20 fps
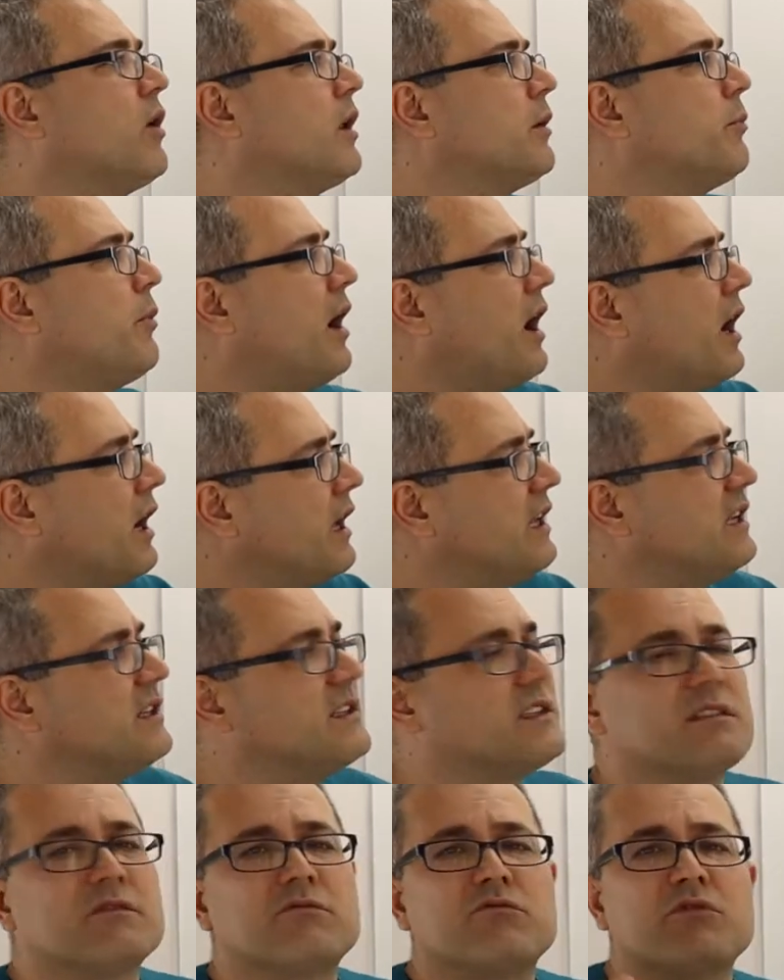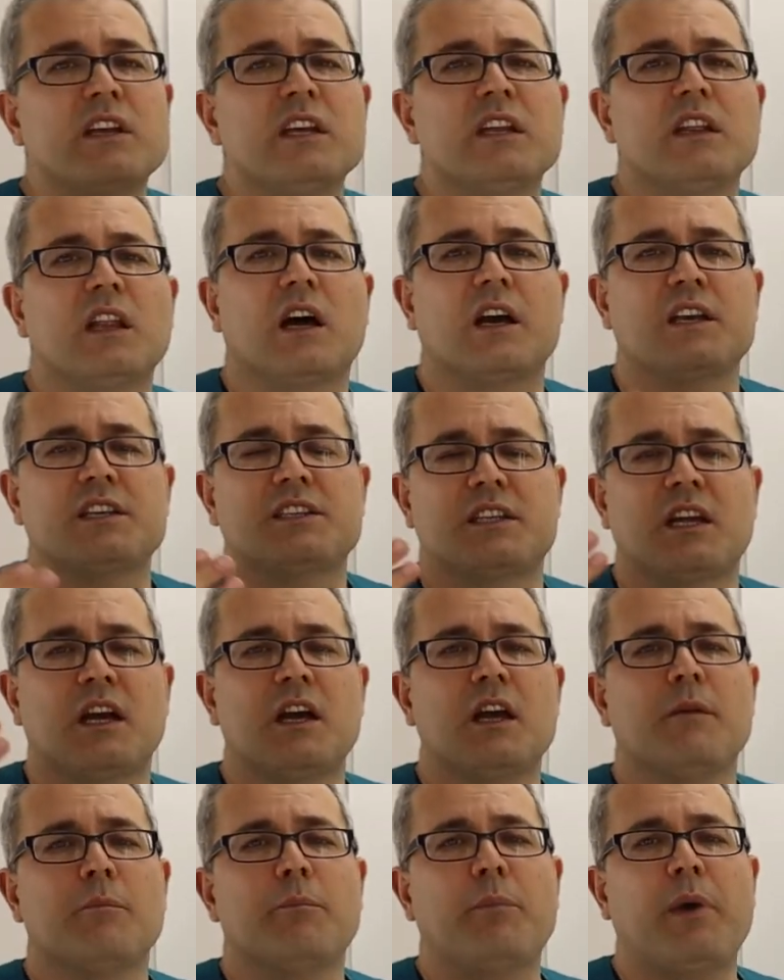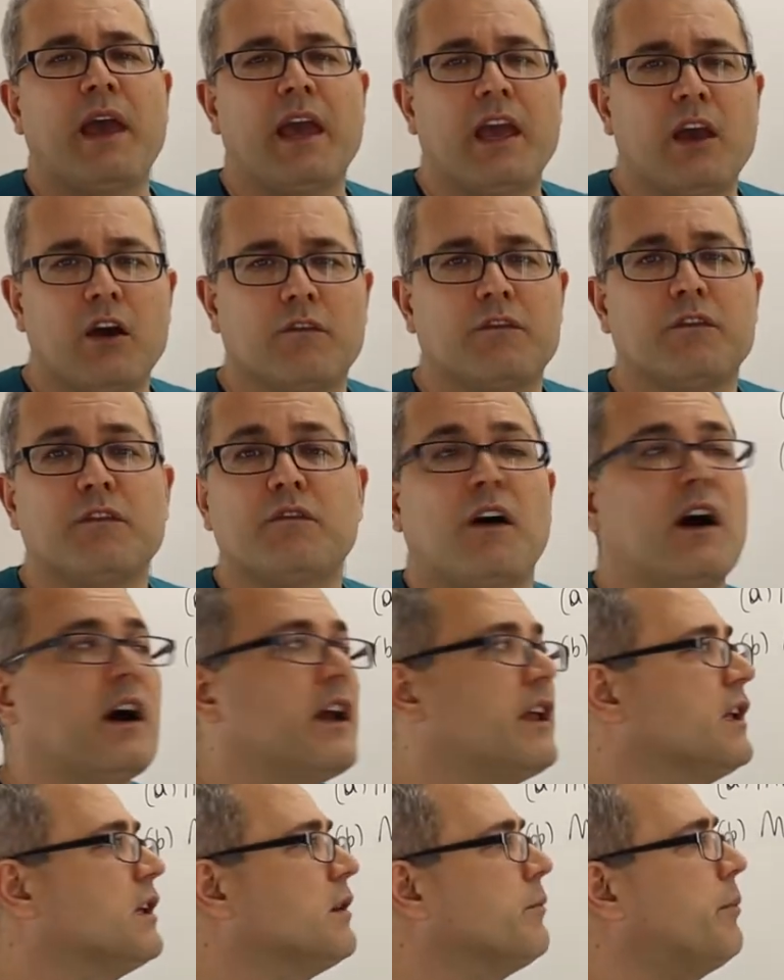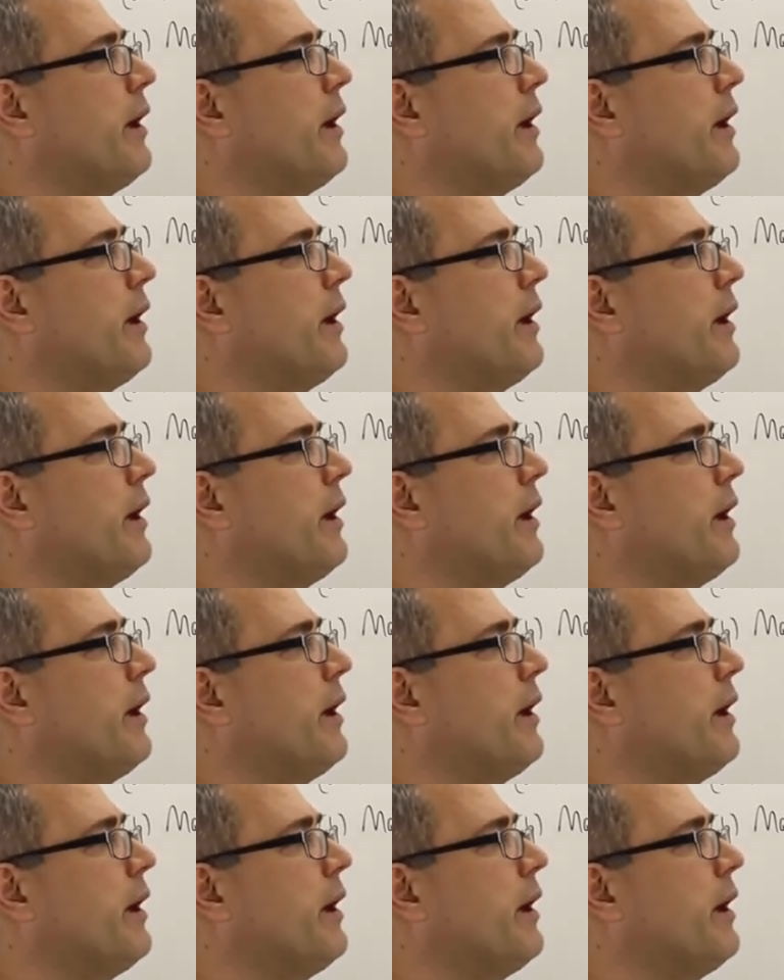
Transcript: Well, pi is the realized payoff, final